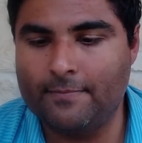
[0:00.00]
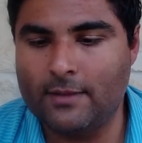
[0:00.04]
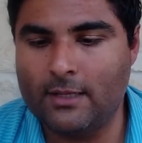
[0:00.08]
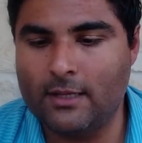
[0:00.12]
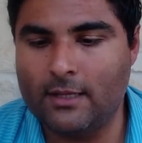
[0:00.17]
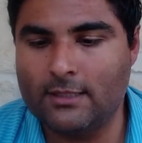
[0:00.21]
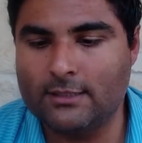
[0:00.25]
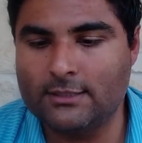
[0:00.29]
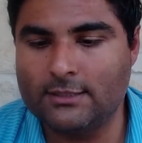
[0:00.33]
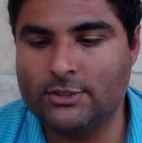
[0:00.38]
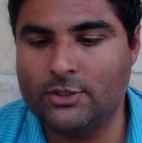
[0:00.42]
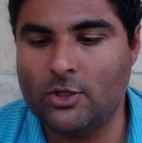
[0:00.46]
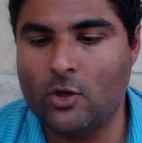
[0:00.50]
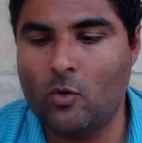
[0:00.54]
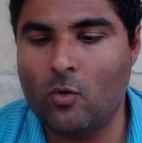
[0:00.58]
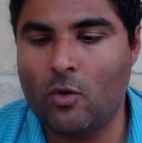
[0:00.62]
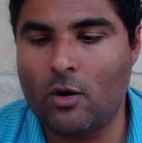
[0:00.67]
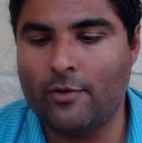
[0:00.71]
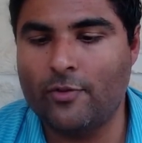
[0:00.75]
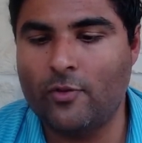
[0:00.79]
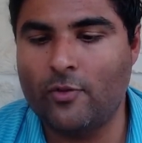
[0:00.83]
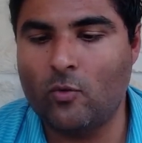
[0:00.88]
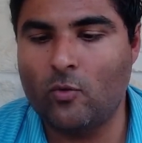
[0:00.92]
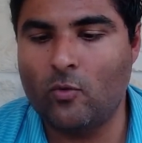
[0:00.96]
So
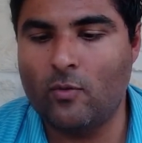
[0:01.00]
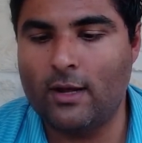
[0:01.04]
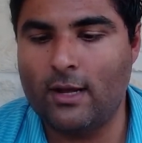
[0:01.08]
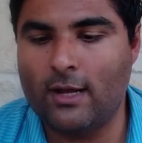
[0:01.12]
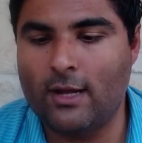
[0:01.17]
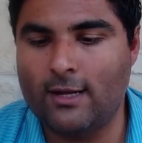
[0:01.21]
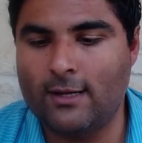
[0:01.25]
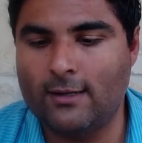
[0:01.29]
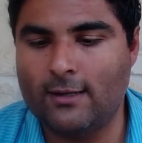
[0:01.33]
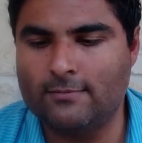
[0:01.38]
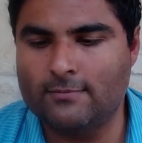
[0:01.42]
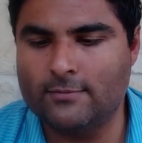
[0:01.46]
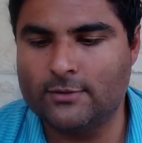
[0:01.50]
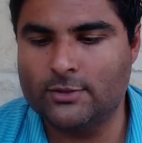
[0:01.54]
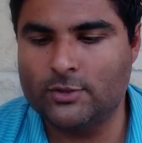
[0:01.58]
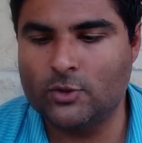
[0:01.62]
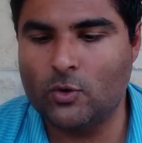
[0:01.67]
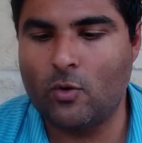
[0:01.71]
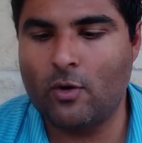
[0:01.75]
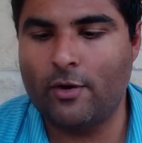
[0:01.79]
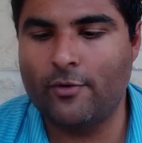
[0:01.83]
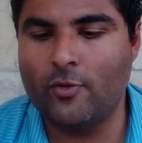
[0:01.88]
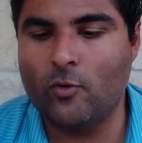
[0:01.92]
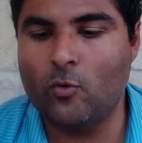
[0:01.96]
are
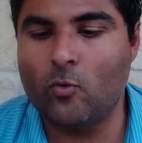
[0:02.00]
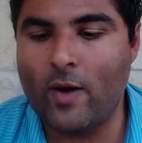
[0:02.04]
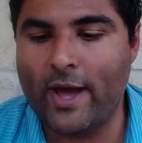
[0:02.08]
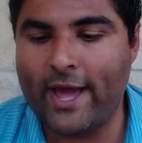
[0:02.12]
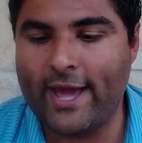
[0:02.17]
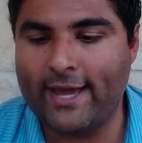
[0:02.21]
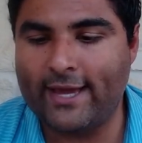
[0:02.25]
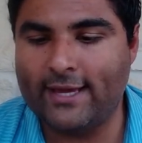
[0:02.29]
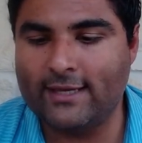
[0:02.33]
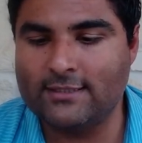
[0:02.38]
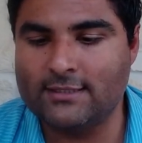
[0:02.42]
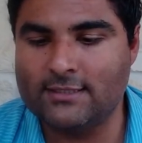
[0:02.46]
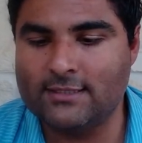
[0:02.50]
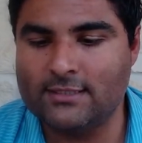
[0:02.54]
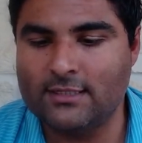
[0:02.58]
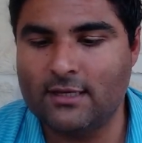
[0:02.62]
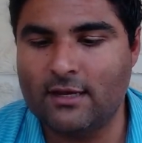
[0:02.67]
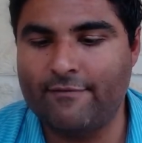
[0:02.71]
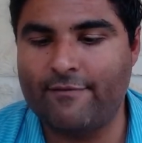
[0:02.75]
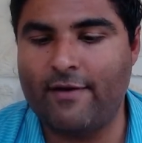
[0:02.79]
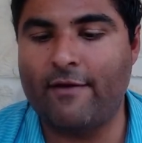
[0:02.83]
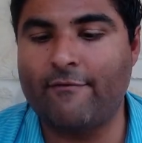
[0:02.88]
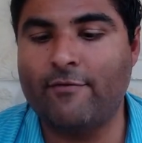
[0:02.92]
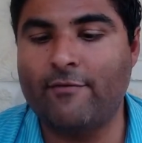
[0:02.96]
the ways
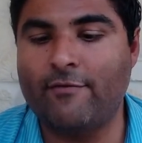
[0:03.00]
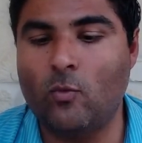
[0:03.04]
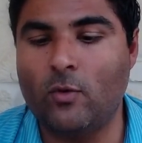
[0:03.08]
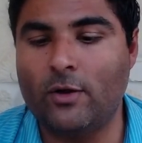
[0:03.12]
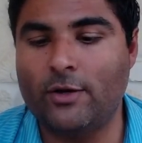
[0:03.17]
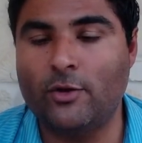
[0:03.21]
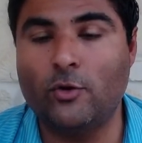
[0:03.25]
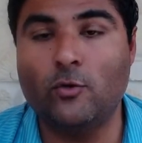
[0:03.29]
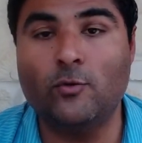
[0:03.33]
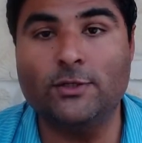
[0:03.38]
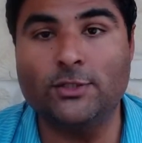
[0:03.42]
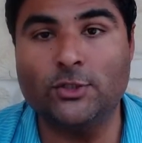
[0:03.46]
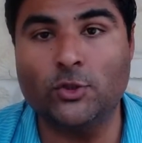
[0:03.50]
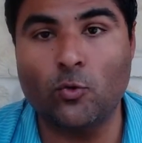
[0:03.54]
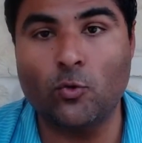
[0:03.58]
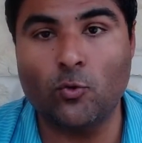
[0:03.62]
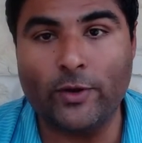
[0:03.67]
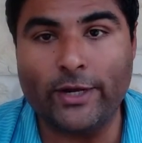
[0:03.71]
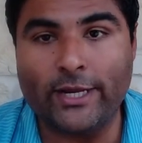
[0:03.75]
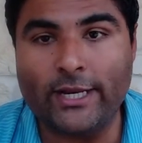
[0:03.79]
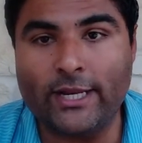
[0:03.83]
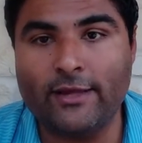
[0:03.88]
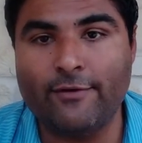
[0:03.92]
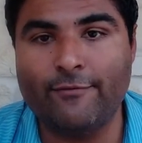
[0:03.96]
of everyone who is
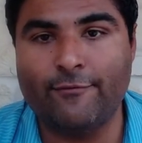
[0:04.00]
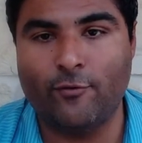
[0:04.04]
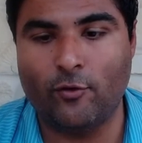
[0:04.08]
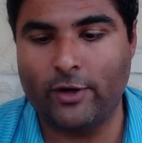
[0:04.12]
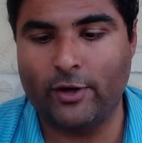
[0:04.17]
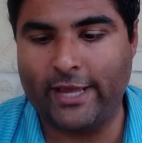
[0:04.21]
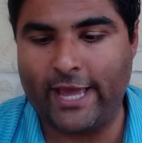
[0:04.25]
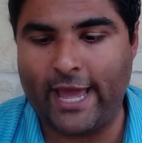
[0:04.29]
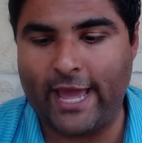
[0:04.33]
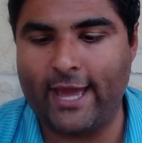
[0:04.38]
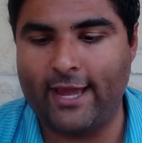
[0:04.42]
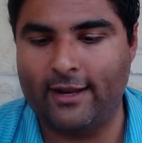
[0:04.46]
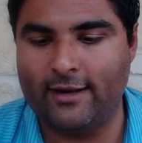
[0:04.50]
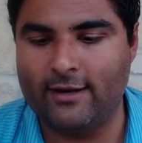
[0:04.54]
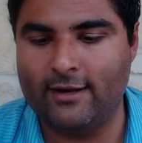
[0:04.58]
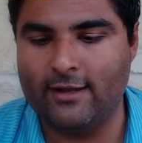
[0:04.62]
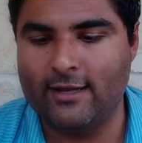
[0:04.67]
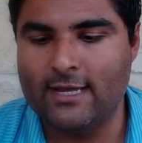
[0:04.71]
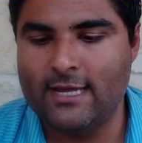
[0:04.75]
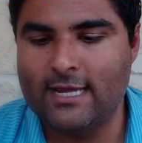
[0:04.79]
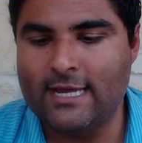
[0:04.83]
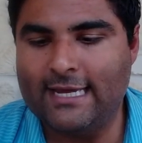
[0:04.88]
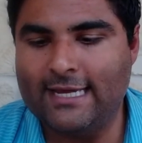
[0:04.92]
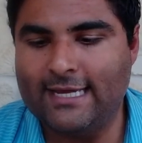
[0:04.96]
greedy for gain.
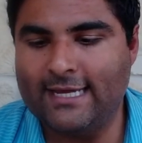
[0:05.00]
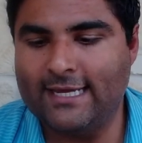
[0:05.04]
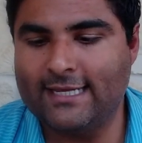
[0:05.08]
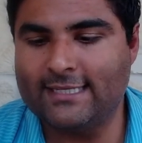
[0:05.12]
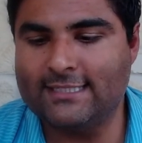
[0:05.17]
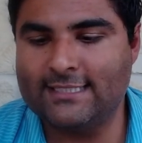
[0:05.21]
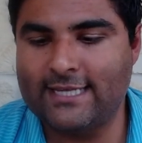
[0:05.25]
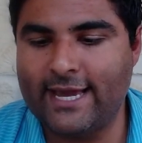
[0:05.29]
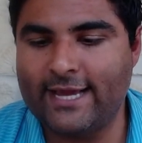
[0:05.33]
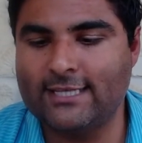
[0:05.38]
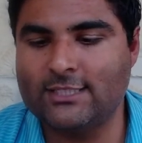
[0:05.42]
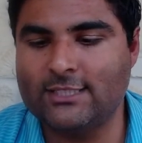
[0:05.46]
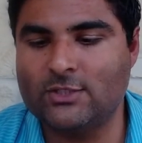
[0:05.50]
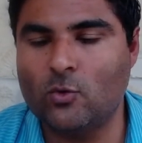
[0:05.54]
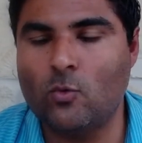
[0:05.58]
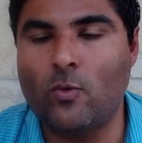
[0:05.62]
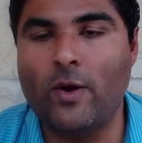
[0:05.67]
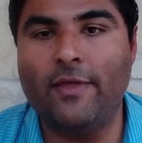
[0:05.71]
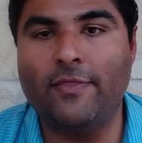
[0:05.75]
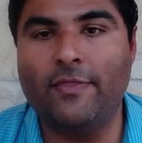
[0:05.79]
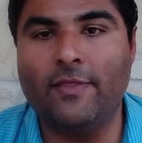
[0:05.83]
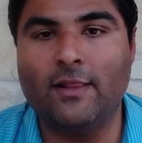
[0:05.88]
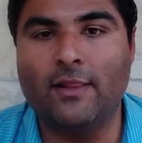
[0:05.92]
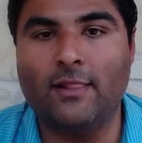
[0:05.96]
It takes
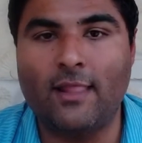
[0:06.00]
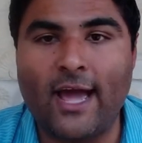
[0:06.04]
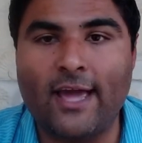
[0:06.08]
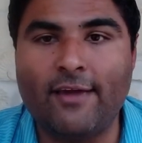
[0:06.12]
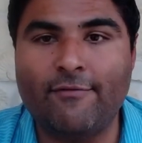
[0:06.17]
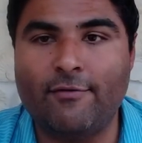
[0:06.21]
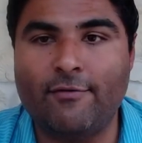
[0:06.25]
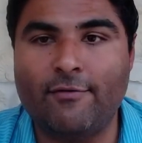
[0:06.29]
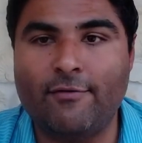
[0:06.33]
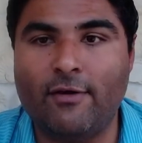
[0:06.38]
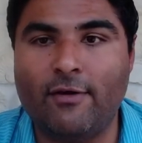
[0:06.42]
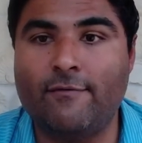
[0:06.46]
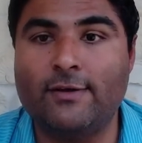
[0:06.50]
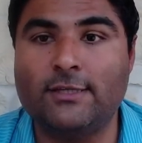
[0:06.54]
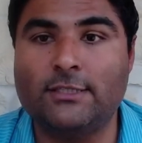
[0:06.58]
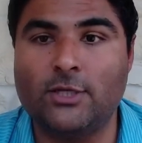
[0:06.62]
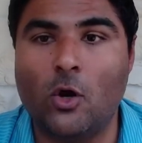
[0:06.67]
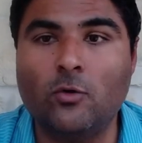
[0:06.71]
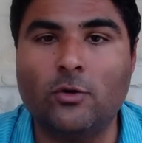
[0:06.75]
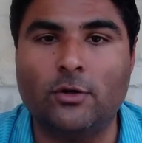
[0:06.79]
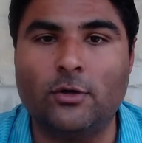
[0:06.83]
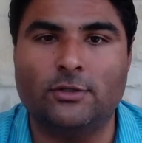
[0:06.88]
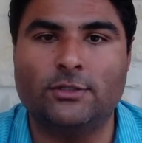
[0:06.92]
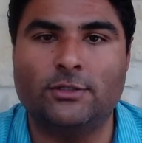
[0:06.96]
away the life of its
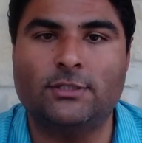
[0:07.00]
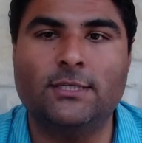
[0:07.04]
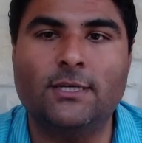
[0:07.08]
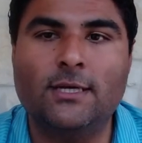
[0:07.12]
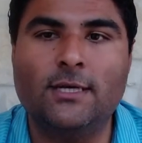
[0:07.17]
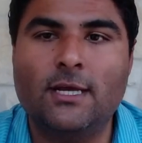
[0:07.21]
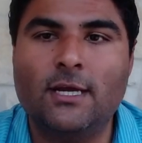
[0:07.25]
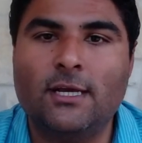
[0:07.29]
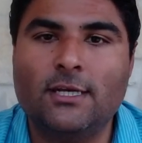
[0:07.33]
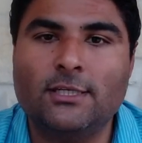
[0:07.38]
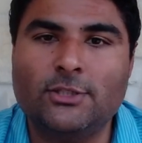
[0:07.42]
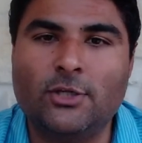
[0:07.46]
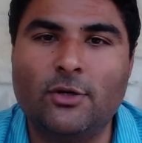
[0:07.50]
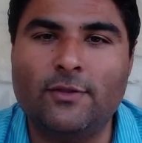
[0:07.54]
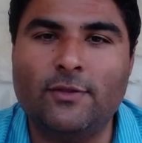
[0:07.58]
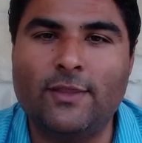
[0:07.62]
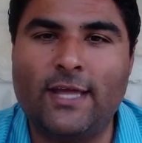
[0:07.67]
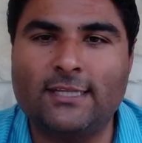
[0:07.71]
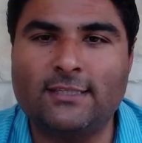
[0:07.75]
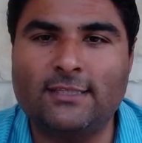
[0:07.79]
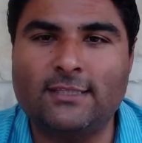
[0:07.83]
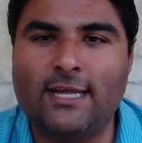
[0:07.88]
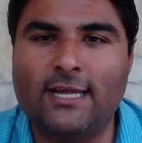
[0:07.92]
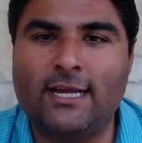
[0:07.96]
owners. So
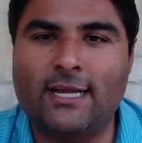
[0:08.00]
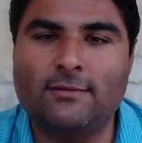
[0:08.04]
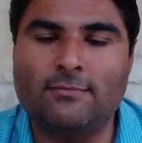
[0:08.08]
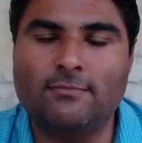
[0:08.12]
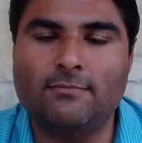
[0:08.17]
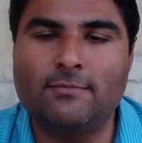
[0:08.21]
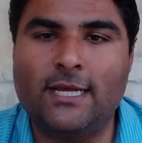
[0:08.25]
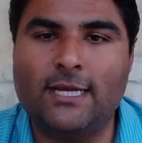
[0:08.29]
that